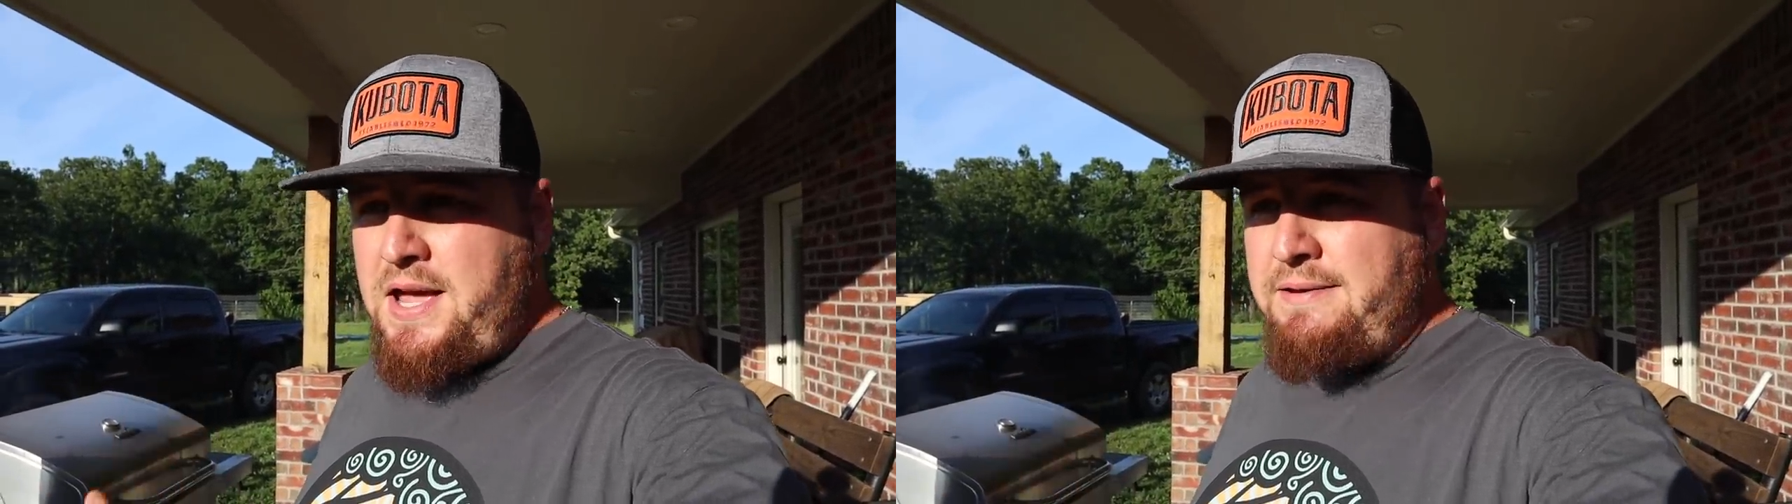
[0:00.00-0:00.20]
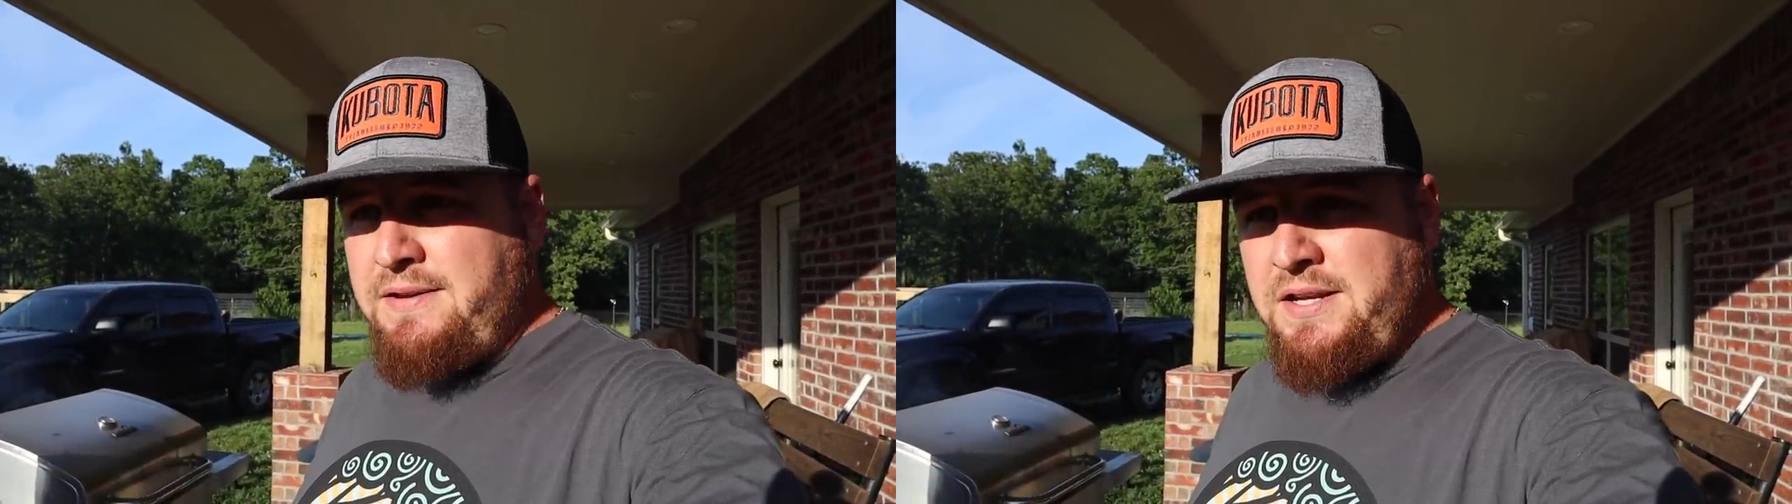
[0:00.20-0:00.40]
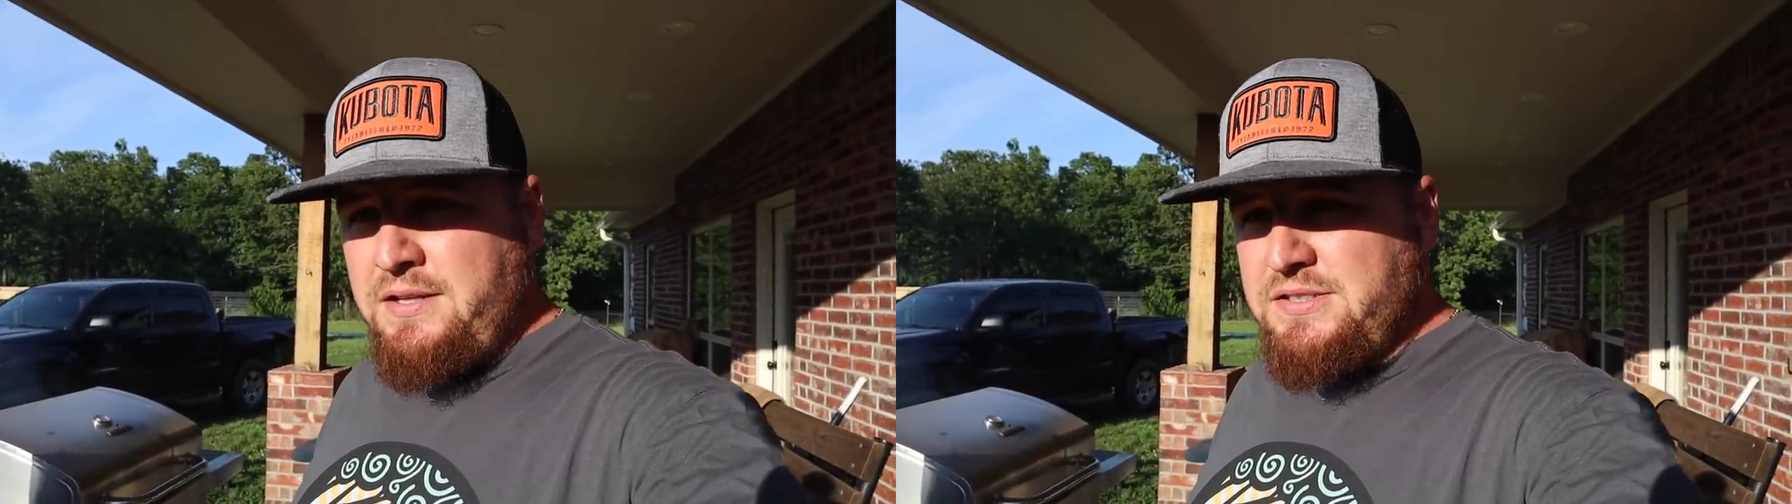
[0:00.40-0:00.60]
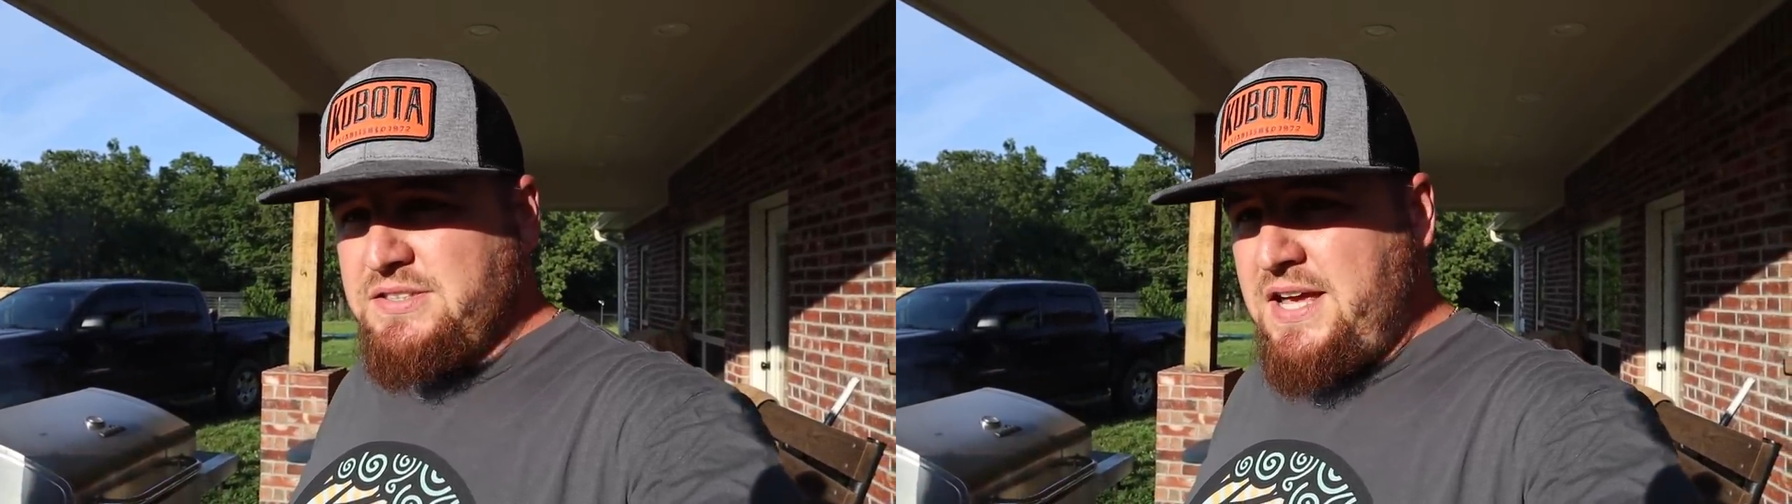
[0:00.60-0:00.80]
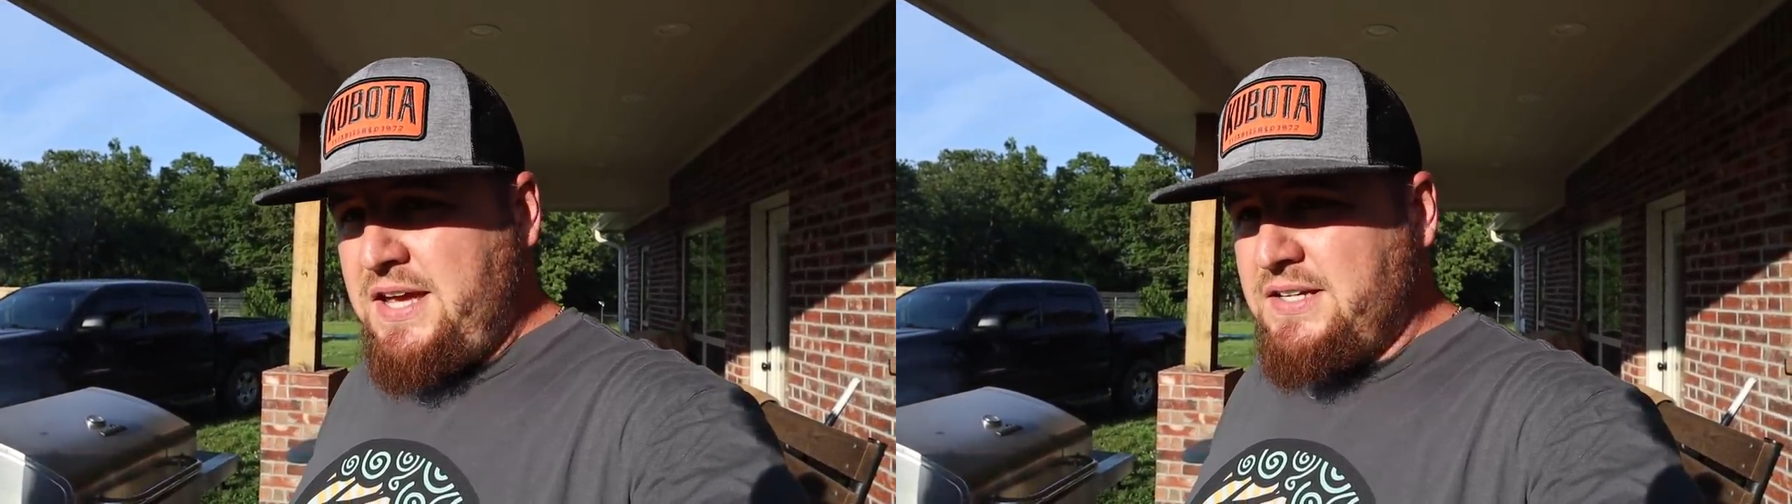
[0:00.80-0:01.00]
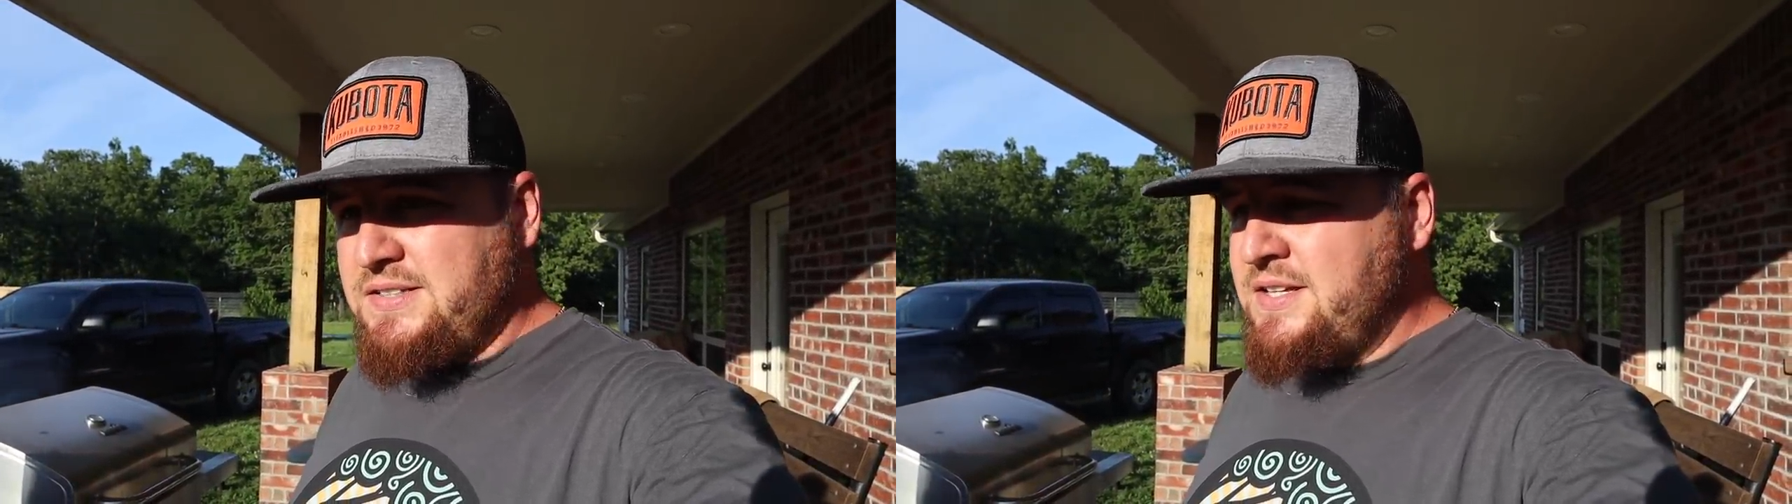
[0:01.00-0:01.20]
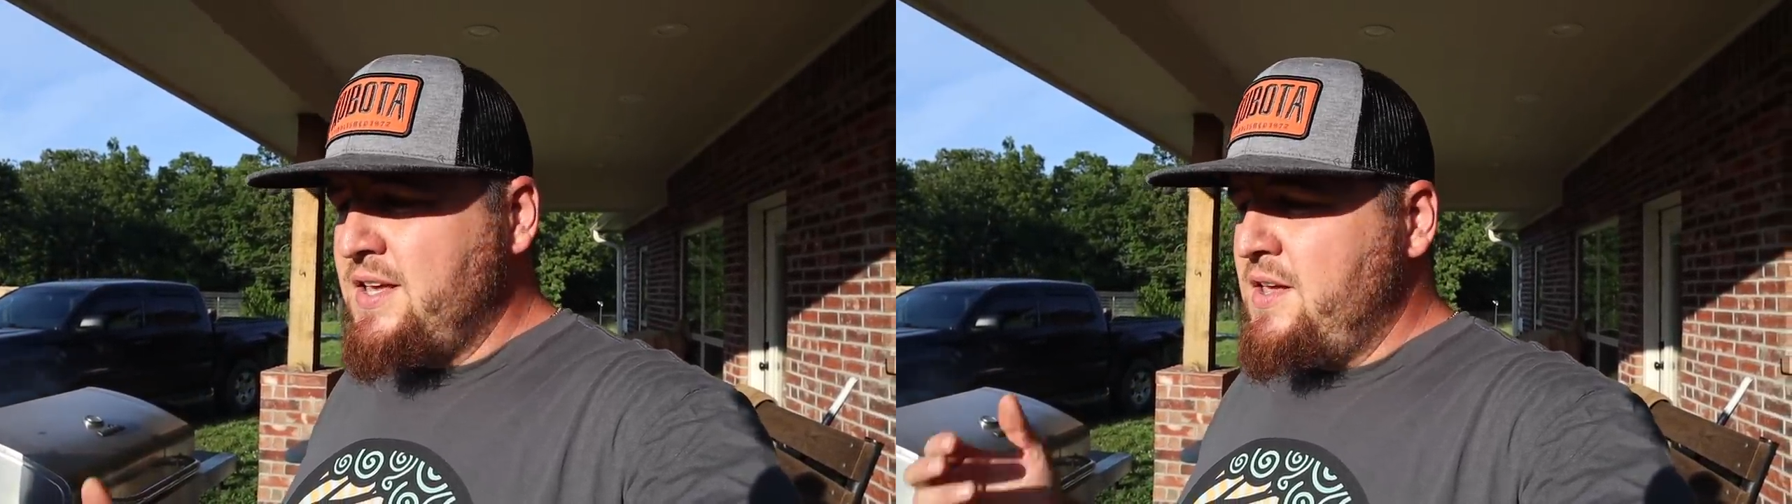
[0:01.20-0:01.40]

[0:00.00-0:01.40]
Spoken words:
have any other steaks,